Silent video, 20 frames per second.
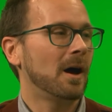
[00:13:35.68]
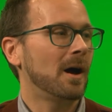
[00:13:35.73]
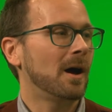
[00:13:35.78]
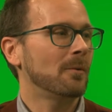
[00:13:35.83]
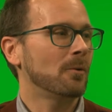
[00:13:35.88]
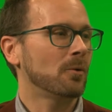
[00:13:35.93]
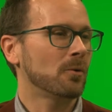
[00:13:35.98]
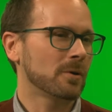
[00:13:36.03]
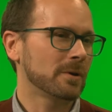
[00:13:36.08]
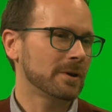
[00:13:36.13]

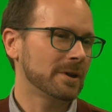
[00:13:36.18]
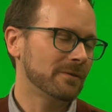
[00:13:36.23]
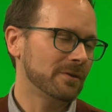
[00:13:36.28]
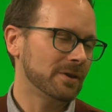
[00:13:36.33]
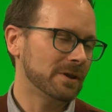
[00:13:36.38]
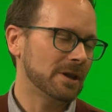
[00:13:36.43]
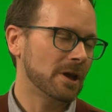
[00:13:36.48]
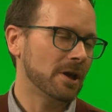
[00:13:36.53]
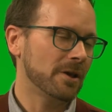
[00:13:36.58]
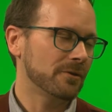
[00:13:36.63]
or
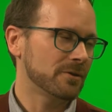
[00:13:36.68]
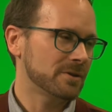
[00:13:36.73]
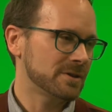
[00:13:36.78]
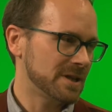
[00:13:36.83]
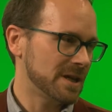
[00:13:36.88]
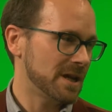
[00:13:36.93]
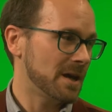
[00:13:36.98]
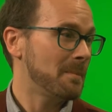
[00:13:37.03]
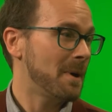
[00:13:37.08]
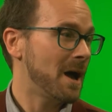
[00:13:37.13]
even other
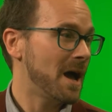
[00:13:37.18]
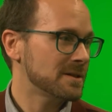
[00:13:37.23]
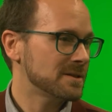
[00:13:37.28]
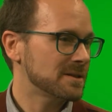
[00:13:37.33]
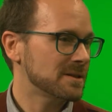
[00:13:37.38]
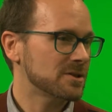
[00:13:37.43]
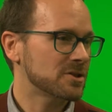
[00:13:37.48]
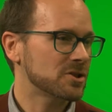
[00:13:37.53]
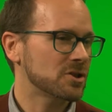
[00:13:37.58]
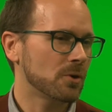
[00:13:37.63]

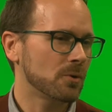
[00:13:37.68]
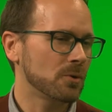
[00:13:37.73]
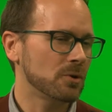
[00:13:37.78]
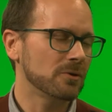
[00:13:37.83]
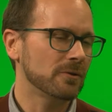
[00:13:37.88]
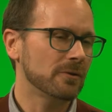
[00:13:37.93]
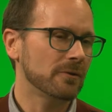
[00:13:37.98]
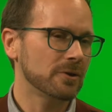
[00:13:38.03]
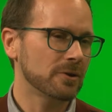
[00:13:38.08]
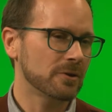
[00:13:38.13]
CMSs. So
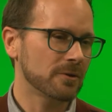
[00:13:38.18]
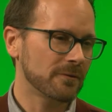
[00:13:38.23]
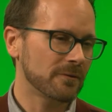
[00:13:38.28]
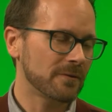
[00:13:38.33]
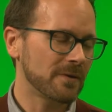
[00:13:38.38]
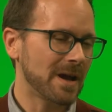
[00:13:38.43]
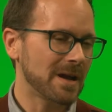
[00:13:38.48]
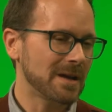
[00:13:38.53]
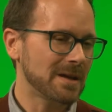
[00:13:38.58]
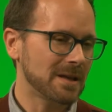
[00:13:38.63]
you're
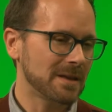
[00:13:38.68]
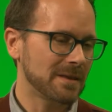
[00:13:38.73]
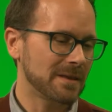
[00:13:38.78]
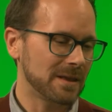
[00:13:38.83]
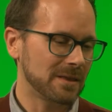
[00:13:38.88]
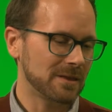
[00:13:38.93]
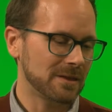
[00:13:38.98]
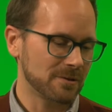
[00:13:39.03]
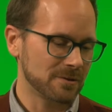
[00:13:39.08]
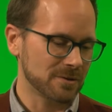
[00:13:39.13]
finding
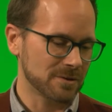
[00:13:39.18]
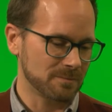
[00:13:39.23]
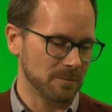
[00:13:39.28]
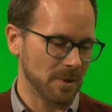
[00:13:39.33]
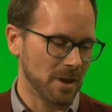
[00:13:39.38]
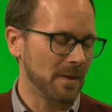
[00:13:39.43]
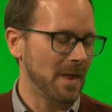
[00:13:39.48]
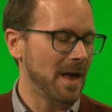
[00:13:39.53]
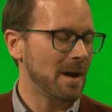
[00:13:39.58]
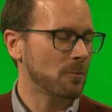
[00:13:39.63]
that there's
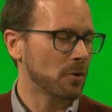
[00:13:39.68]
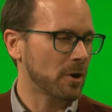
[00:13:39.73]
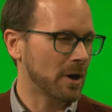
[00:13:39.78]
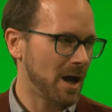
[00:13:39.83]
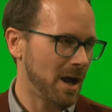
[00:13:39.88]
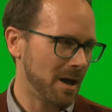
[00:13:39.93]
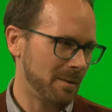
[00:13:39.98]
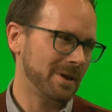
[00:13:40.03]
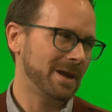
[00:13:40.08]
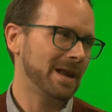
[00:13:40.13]
a lot more
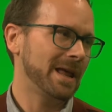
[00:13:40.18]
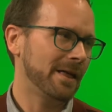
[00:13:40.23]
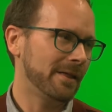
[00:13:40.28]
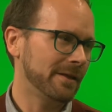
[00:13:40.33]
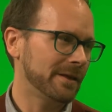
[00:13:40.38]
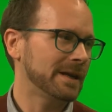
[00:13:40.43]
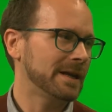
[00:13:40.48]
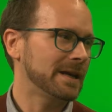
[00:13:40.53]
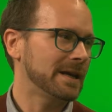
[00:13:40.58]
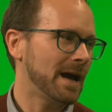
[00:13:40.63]

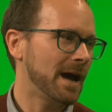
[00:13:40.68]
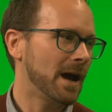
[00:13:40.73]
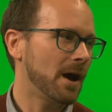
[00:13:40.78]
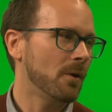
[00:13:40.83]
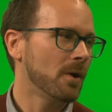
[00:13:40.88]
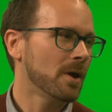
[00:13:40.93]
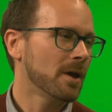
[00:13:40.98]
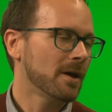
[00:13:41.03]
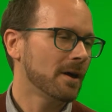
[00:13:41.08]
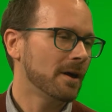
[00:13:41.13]
commonality now,
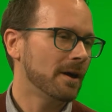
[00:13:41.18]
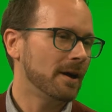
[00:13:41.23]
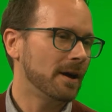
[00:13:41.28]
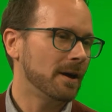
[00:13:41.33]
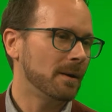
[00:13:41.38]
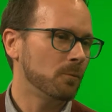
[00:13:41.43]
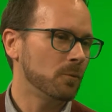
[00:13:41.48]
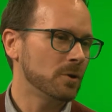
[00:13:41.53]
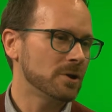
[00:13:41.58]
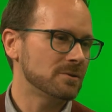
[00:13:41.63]

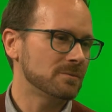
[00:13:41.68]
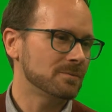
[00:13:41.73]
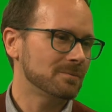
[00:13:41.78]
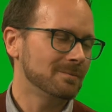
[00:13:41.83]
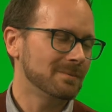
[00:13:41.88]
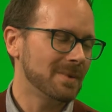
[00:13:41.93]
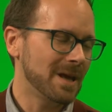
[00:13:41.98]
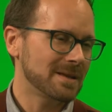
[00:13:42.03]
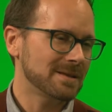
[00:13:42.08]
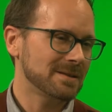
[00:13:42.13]
which
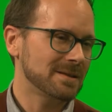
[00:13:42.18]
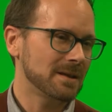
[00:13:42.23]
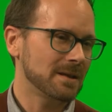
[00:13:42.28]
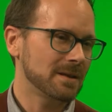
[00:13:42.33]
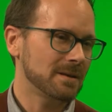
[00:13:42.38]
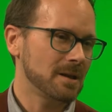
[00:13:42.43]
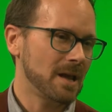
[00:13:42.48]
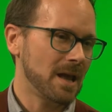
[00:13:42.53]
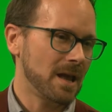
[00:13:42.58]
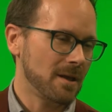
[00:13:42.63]
makes
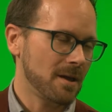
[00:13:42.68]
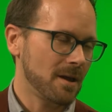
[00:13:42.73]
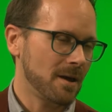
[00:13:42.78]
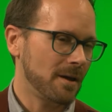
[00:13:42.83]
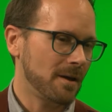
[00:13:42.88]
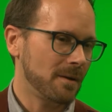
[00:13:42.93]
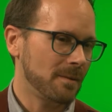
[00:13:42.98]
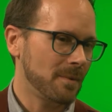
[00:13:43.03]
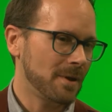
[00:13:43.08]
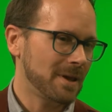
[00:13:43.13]
it
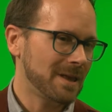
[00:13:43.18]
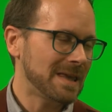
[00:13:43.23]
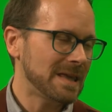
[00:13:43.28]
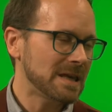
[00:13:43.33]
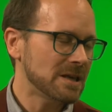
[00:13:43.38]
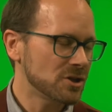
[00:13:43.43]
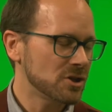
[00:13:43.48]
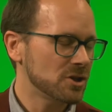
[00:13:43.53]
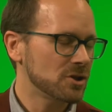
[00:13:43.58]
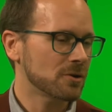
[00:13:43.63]

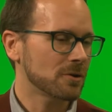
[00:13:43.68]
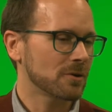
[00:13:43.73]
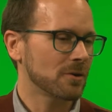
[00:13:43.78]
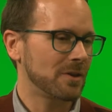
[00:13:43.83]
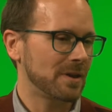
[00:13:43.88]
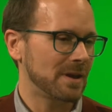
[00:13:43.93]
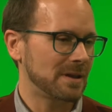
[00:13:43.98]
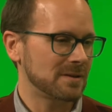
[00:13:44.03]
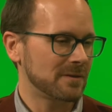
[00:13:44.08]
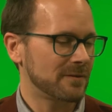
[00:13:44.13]
easier
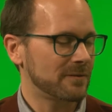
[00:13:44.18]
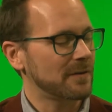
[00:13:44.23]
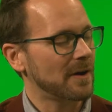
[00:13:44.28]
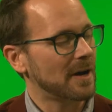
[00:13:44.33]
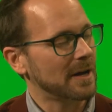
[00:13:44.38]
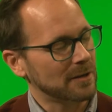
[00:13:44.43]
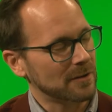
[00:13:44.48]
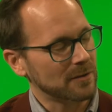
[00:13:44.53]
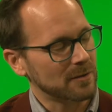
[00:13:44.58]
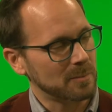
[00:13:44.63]
than to
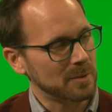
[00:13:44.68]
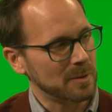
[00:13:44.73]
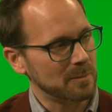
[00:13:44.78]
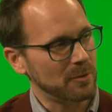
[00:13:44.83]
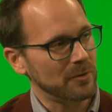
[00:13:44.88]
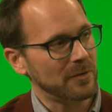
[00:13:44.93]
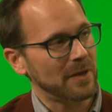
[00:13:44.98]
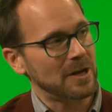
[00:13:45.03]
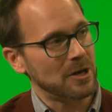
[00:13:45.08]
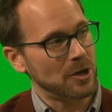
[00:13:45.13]
find other people
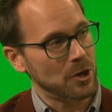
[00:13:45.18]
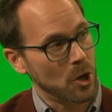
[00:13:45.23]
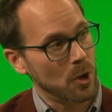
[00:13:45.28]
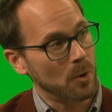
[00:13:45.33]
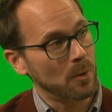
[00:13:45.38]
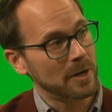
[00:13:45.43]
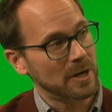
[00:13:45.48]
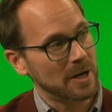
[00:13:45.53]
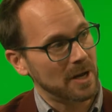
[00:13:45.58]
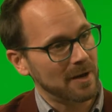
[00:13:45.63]
that
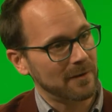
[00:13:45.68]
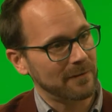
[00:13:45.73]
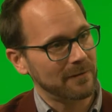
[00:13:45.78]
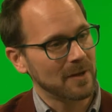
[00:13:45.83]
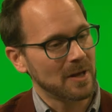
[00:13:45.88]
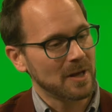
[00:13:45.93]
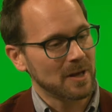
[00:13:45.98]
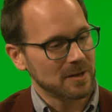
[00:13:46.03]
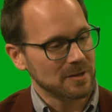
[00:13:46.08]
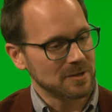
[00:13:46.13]
know enough
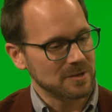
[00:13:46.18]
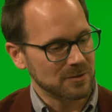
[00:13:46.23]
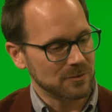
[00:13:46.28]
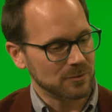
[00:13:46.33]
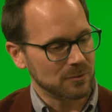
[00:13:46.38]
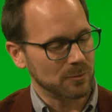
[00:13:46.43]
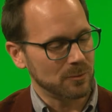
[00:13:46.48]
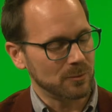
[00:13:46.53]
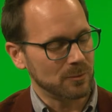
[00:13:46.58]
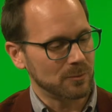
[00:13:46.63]

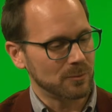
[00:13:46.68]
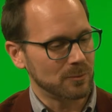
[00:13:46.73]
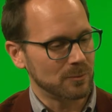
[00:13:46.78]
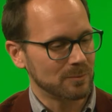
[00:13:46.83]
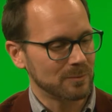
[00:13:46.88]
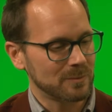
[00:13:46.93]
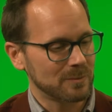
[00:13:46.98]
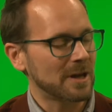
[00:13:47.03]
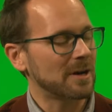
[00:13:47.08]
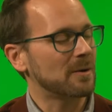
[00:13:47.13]
to
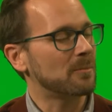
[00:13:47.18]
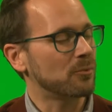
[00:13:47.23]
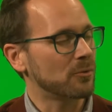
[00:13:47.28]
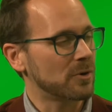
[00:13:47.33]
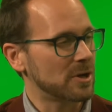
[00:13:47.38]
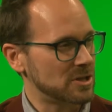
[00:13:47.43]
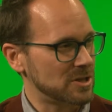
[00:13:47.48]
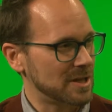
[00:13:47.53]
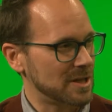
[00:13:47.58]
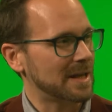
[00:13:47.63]
kind of
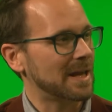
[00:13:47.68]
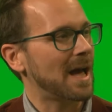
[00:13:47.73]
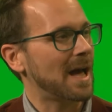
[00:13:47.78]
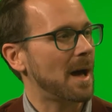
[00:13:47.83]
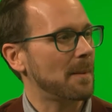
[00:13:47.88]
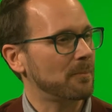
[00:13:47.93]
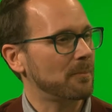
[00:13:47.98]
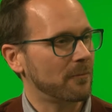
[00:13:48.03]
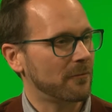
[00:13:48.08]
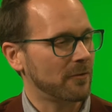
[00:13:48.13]
bridge the
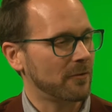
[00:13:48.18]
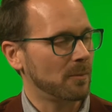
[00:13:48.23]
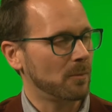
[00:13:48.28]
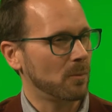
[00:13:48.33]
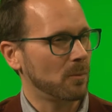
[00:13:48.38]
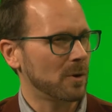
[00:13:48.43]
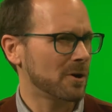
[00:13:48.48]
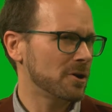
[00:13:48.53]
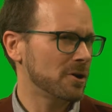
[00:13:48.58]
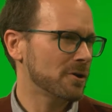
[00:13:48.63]
gap from
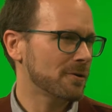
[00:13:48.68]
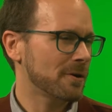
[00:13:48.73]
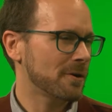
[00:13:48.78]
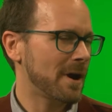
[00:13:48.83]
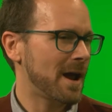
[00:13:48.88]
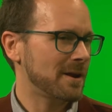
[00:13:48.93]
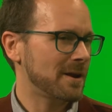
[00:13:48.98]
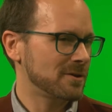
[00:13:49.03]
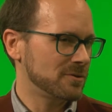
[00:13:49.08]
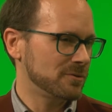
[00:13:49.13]
where you're
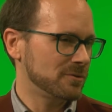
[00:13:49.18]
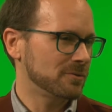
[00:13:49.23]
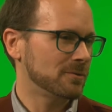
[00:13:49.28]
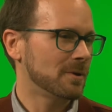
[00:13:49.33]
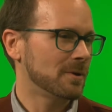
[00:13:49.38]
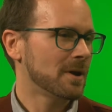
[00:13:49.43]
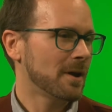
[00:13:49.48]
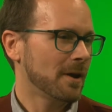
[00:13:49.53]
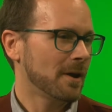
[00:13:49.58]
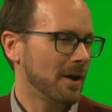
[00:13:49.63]
at to
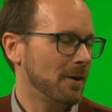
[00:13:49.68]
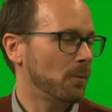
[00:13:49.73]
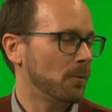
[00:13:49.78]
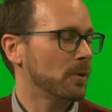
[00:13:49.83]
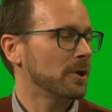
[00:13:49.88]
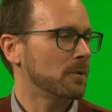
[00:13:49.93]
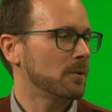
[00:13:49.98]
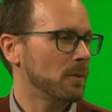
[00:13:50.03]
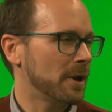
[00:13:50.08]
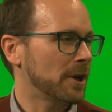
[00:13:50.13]
where
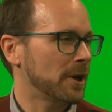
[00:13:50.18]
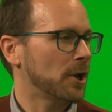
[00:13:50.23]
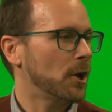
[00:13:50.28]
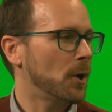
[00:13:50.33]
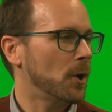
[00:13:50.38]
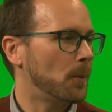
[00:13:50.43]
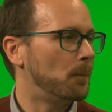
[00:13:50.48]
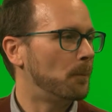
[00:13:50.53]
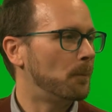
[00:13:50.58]
you want to go.